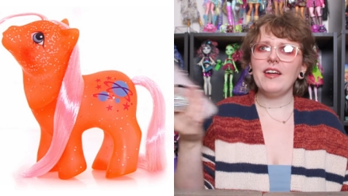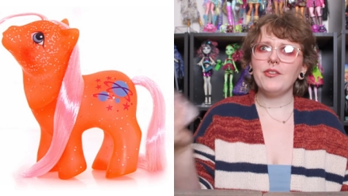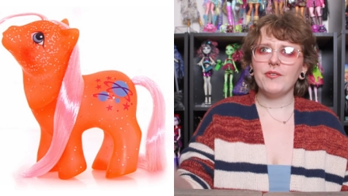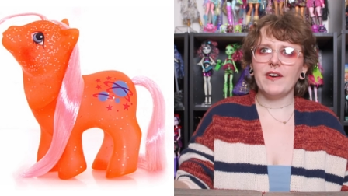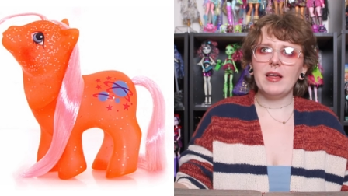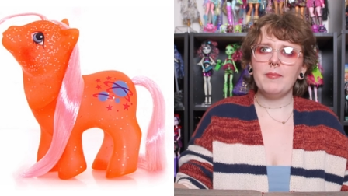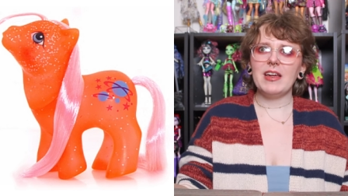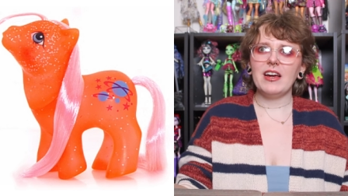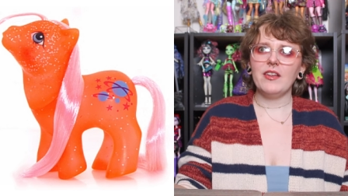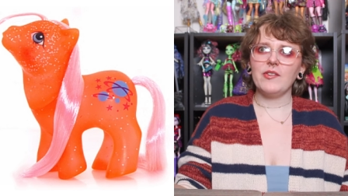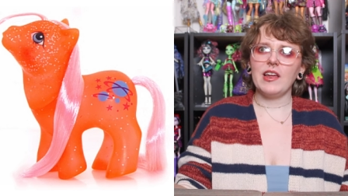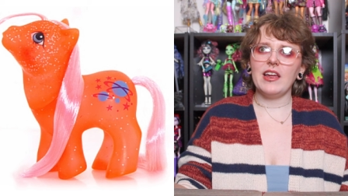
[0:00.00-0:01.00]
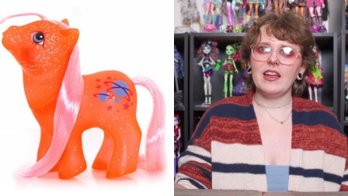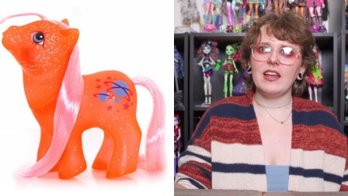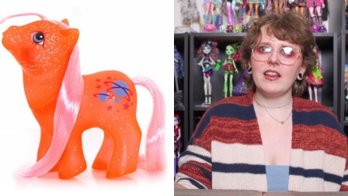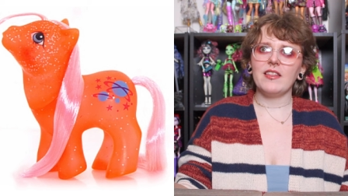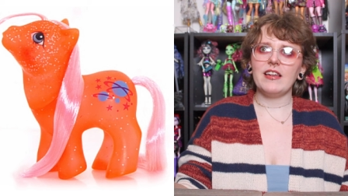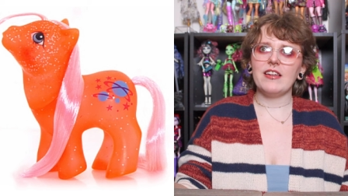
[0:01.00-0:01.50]
It's funny because
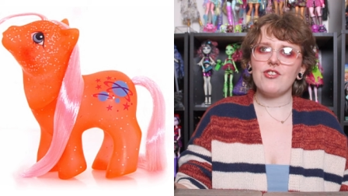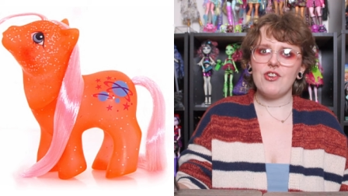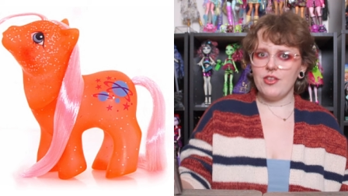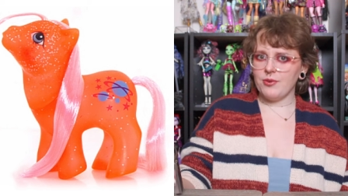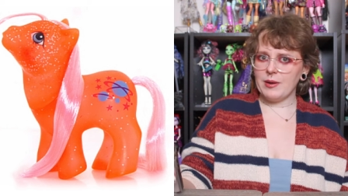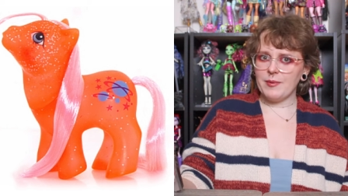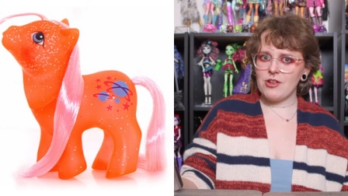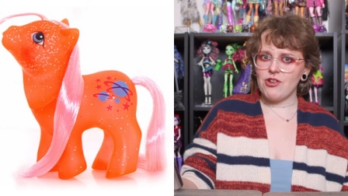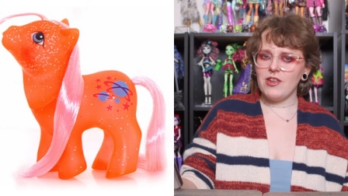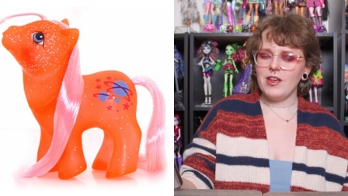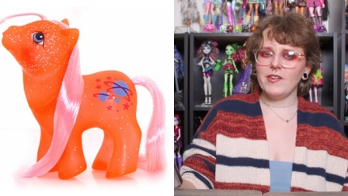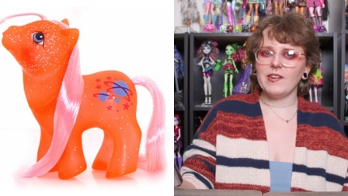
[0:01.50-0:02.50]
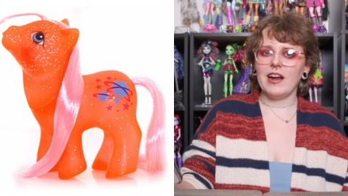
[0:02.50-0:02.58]
in the G3 wish list,